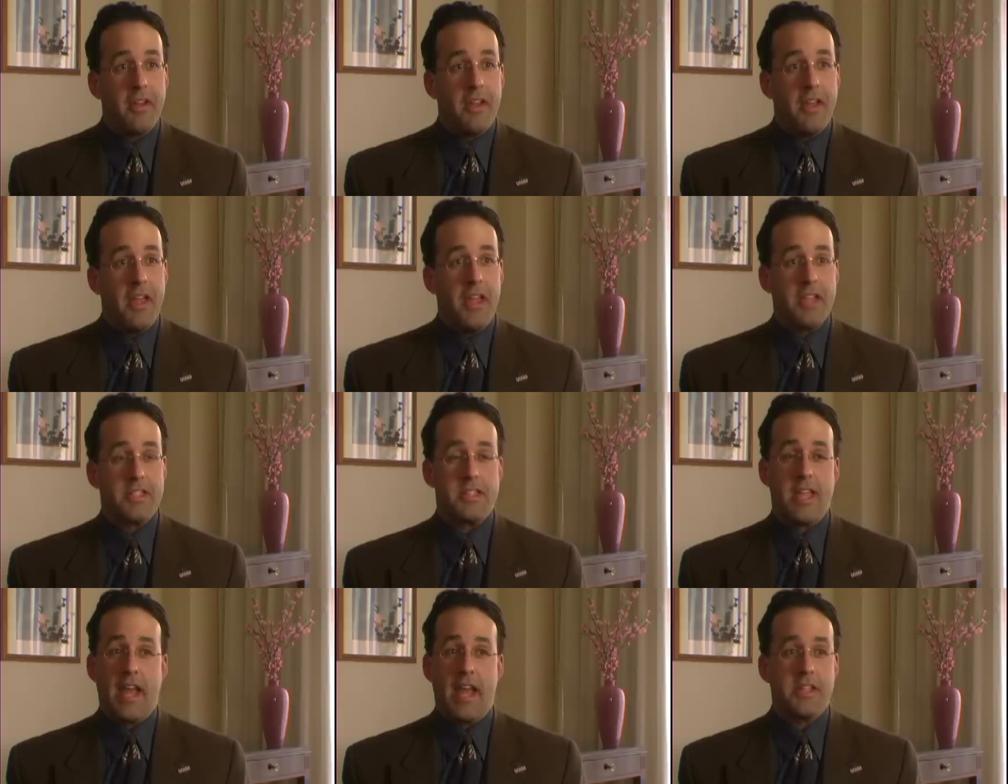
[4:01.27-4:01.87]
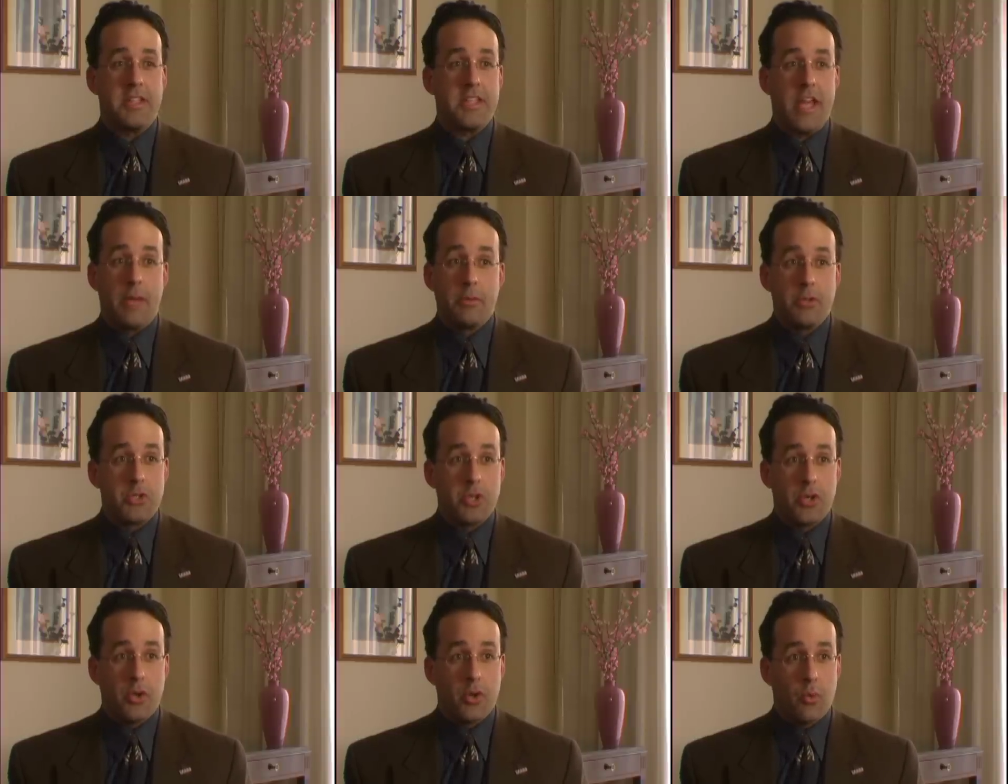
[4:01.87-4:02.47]
It's not a time
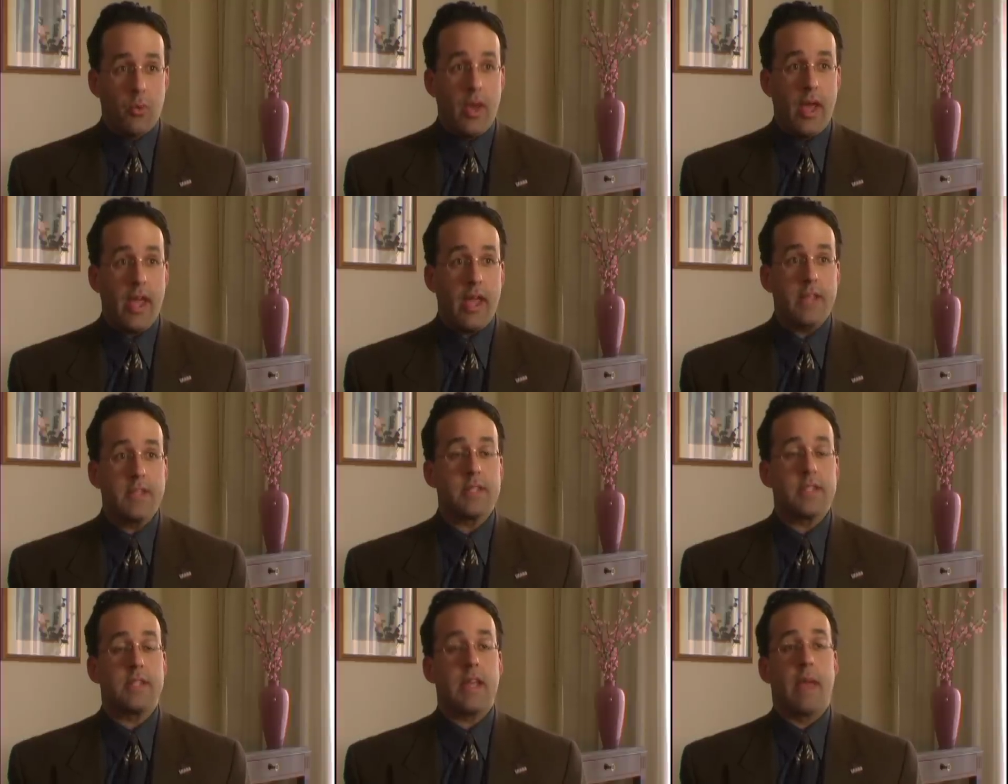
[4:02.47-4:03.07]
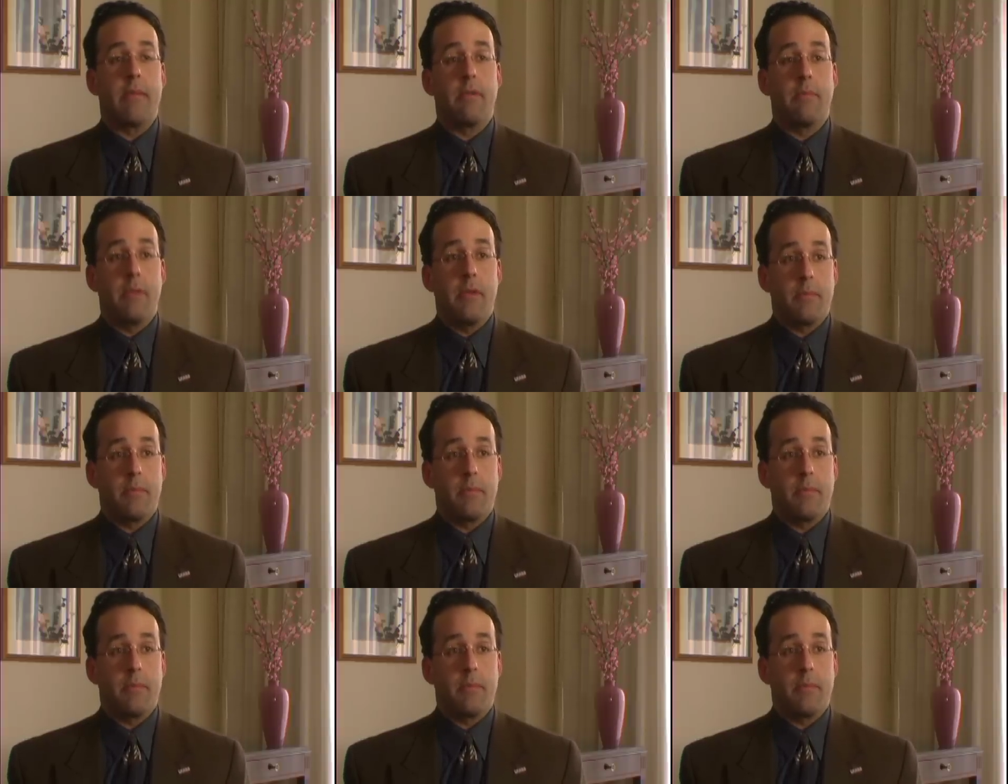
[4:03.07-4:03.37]
to turn away. It's a time to be